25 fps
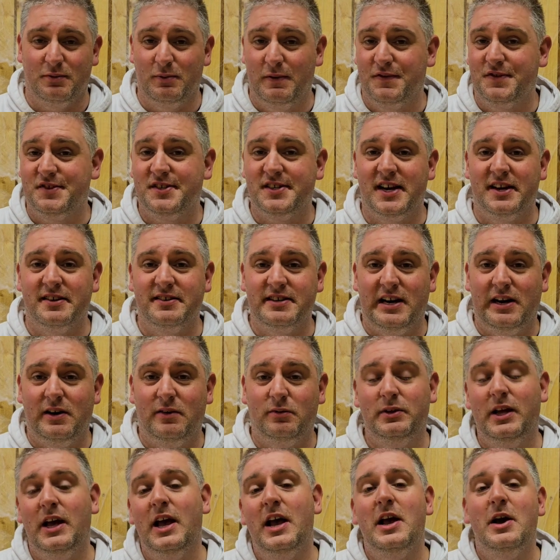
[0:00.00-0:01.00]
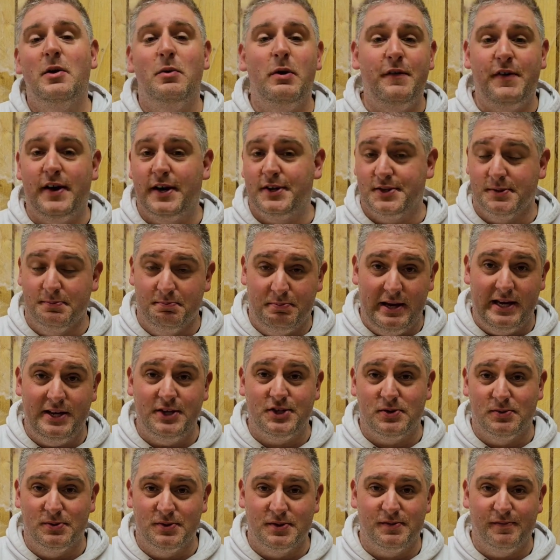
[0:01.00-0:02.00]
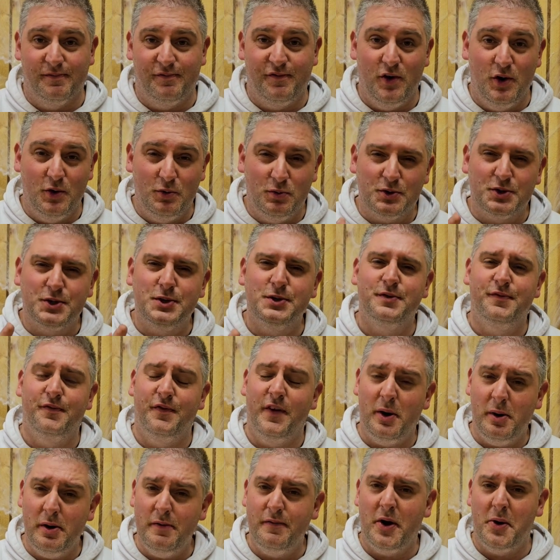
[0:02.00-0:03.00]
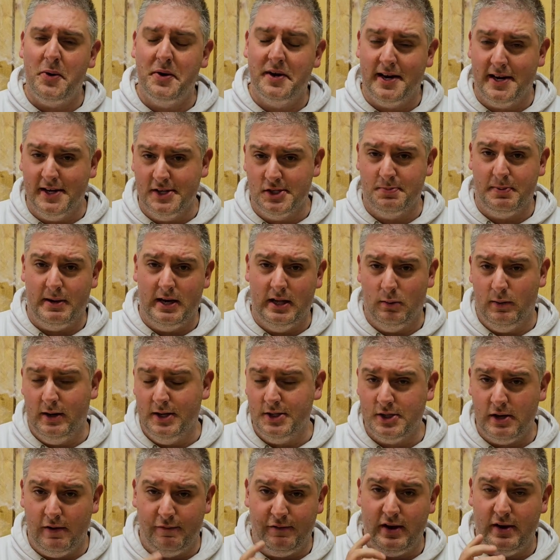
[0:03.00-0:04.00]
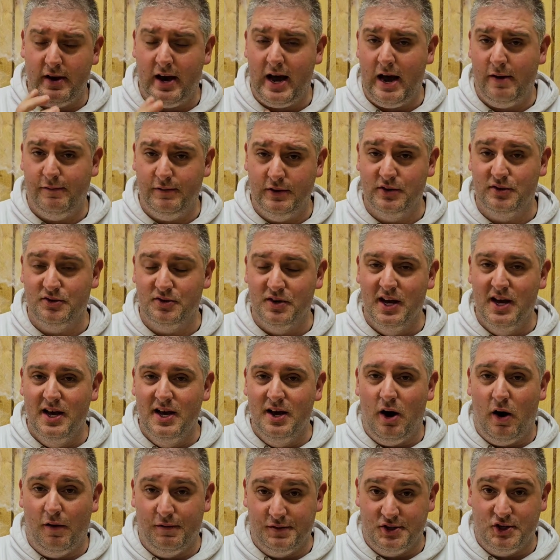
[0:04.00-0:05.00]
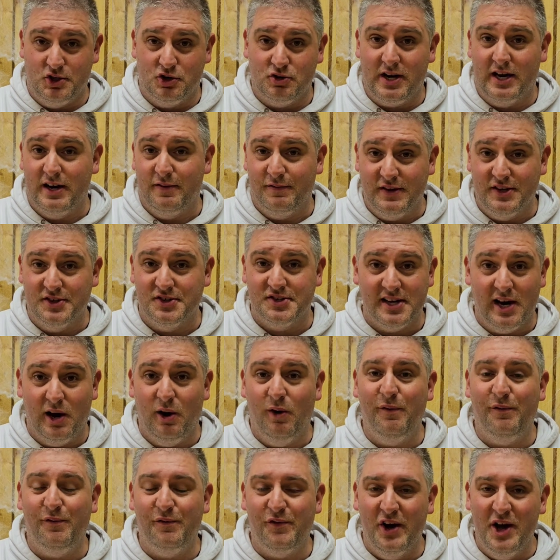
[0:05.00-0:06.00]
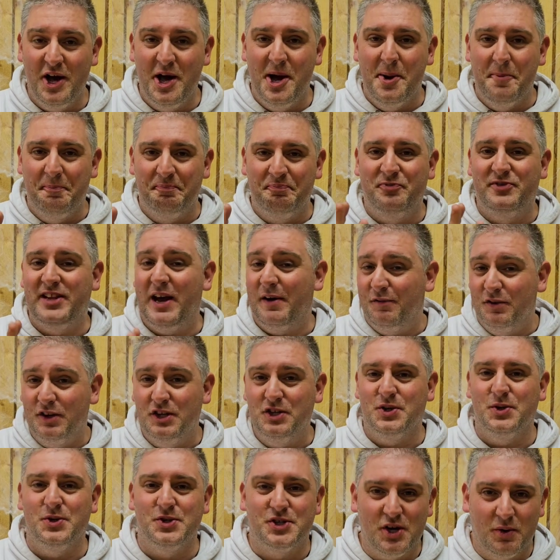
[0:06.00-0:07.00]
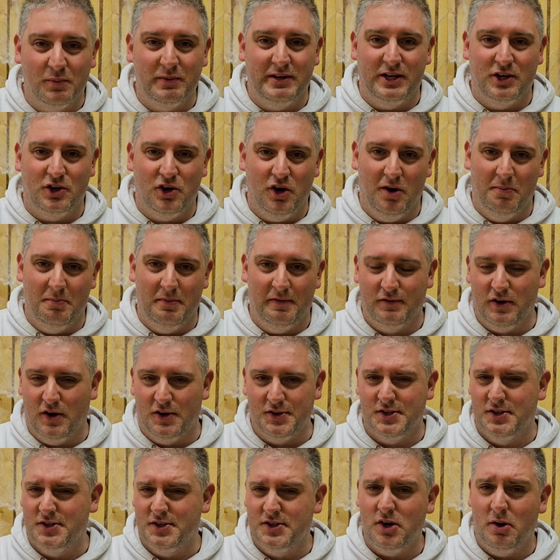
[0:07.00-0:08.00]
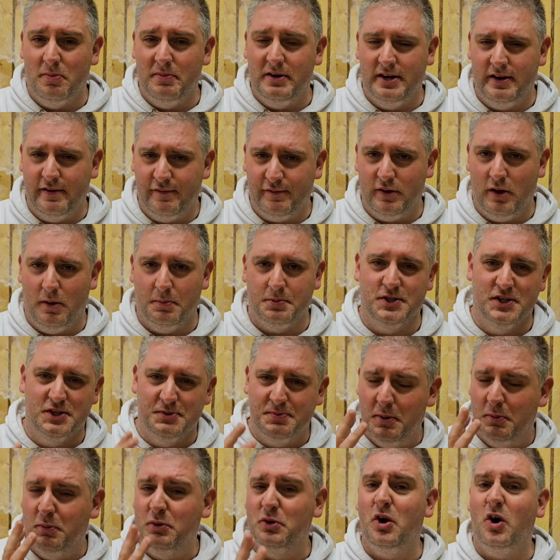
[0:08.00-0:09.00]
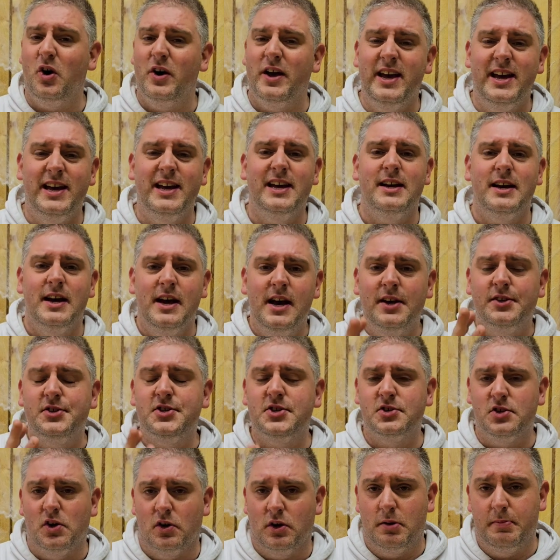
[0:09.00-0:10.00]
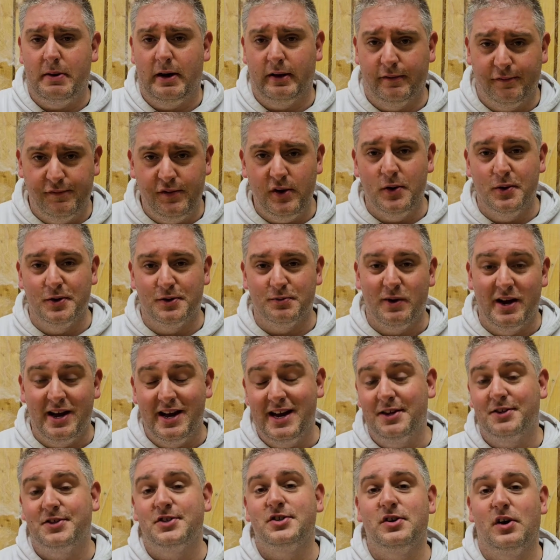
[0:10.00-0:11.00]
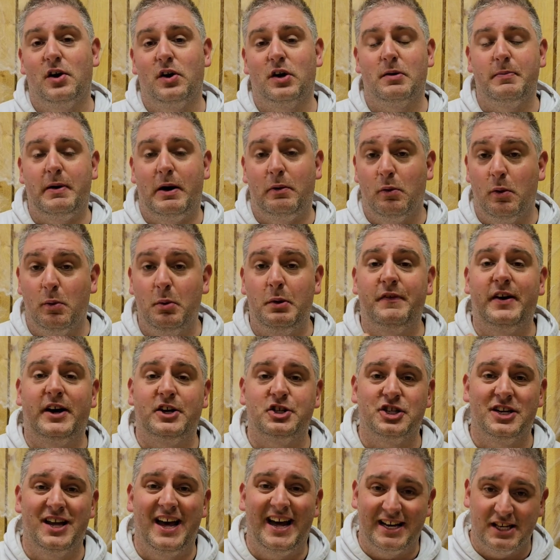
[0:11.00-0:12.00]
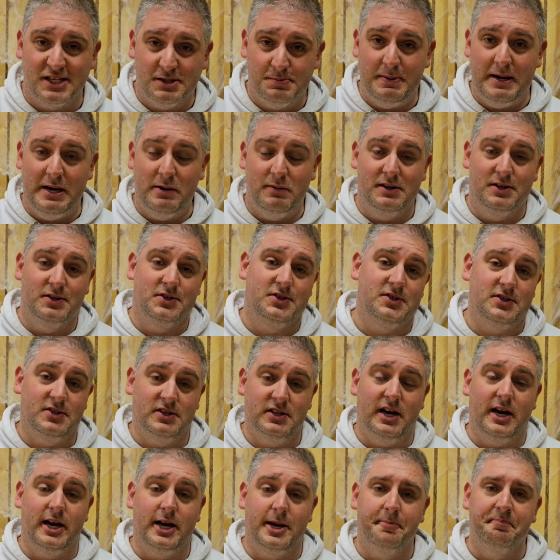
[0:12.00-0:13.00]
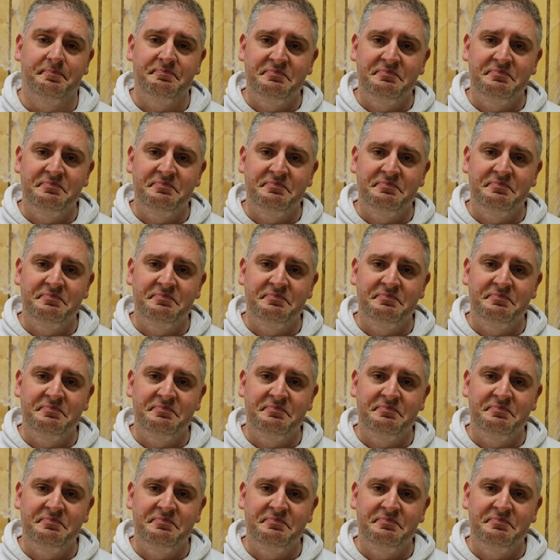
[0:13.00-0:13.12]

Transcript: We've sat down, we've had some pizza and some food, which was very, very nice, by the way. So if you haven't obviously tried it for yourself, definitely do so when you come. Of course, so many different options, but we're not here to talk about food. We're here to talk about what we've actually experienced tonight.